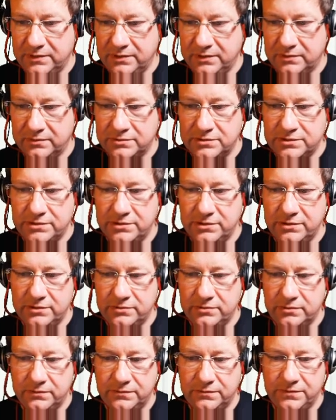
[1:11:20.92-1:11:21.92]
2 of the
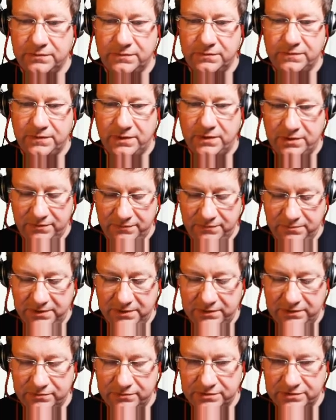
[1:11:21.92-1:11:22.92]
5
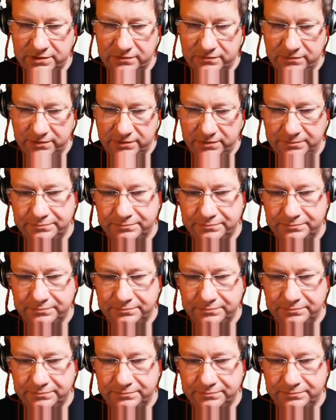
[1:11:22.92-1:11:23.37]
barrels in the room